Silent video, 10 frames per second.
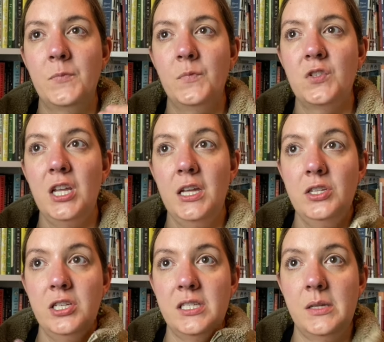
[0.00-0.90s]

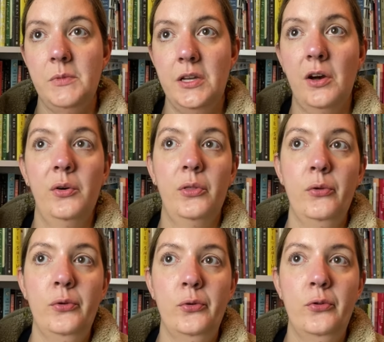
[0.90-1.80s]
changes and we go
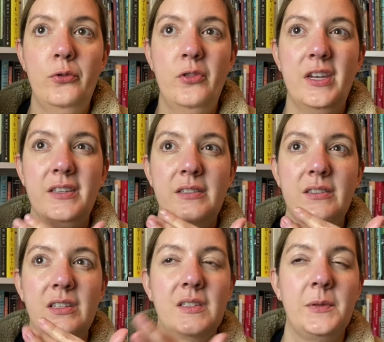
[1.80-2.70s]
through this
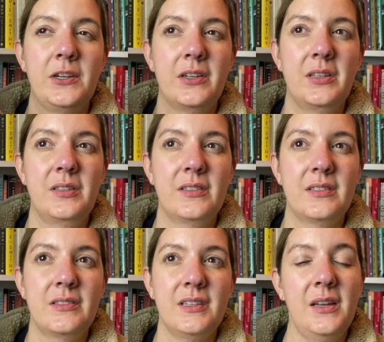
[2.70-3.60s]
experience
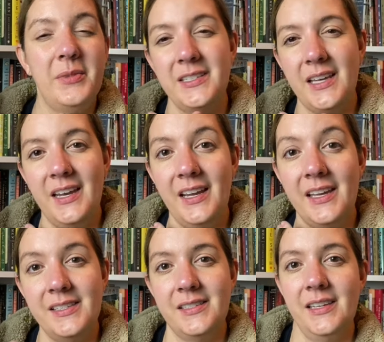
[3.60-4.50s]
side by side, I
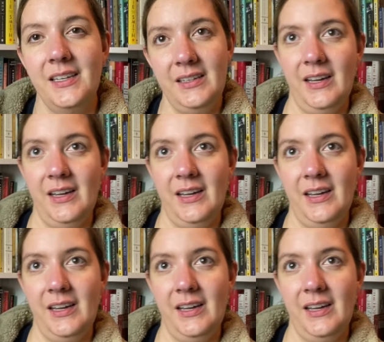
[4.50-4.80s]
guess, like,